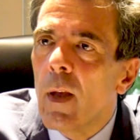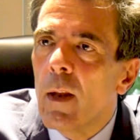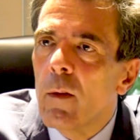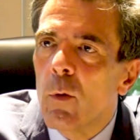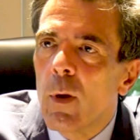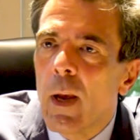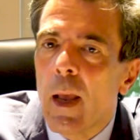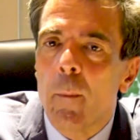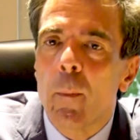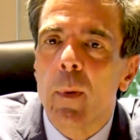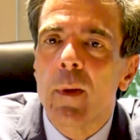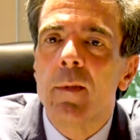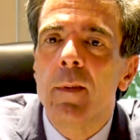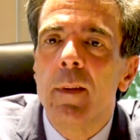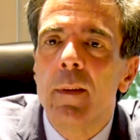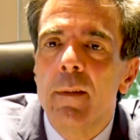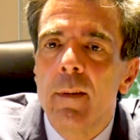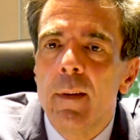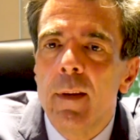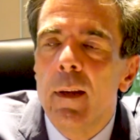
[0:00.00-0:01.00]
and the
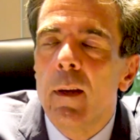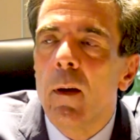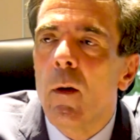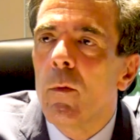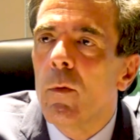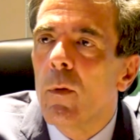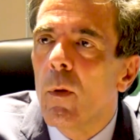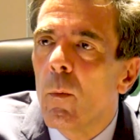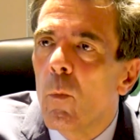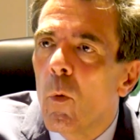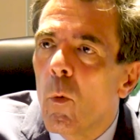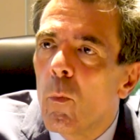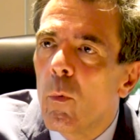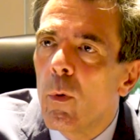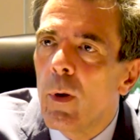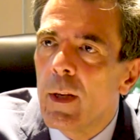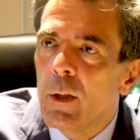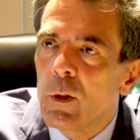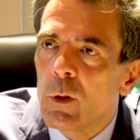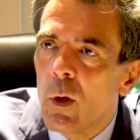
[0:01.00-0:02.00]
capacity of the
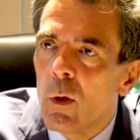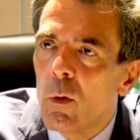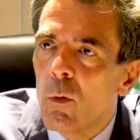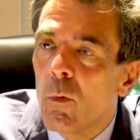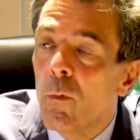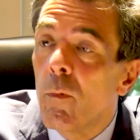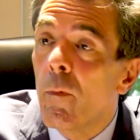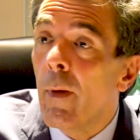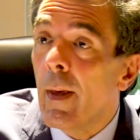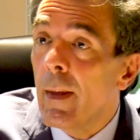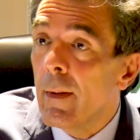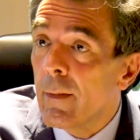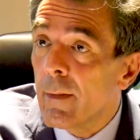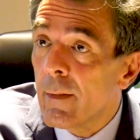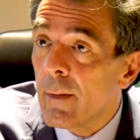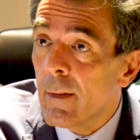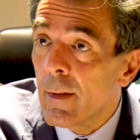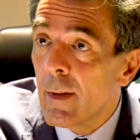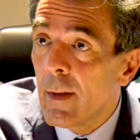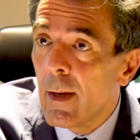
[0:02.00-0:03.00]
population to
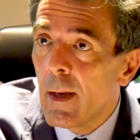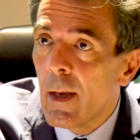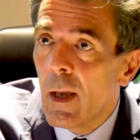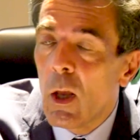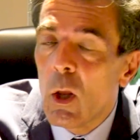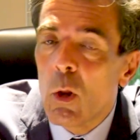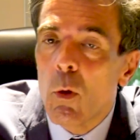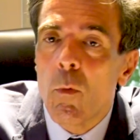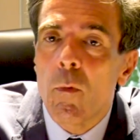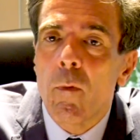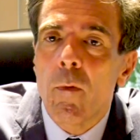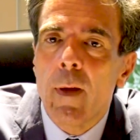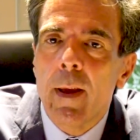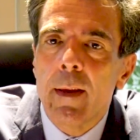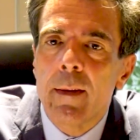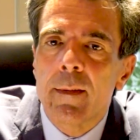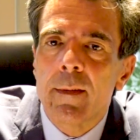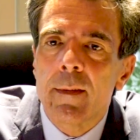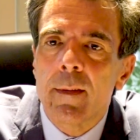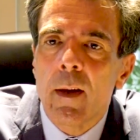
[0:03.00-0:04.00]
face
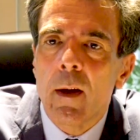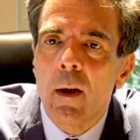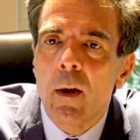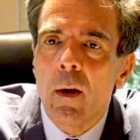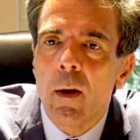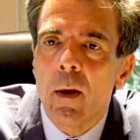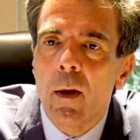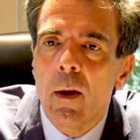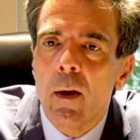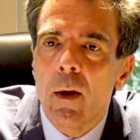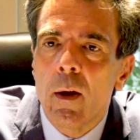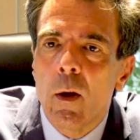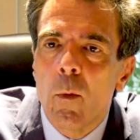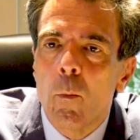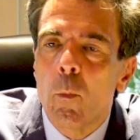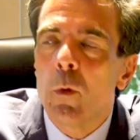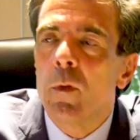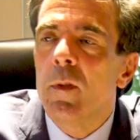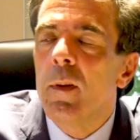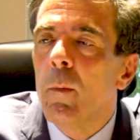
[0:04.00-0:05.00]
a
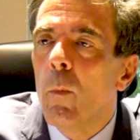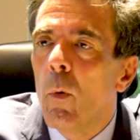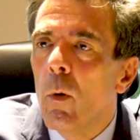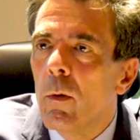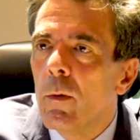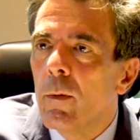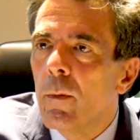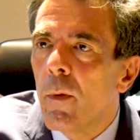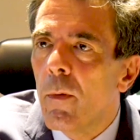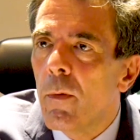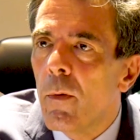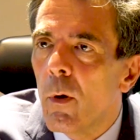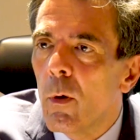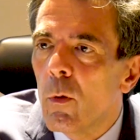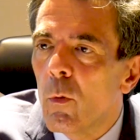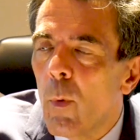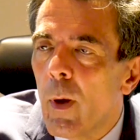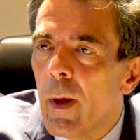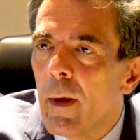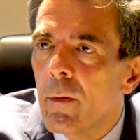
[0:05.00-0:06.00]
possible
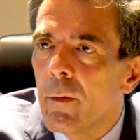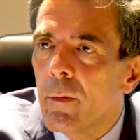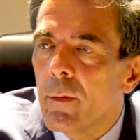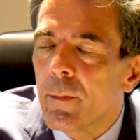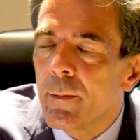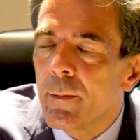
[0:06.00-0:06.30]
third wave.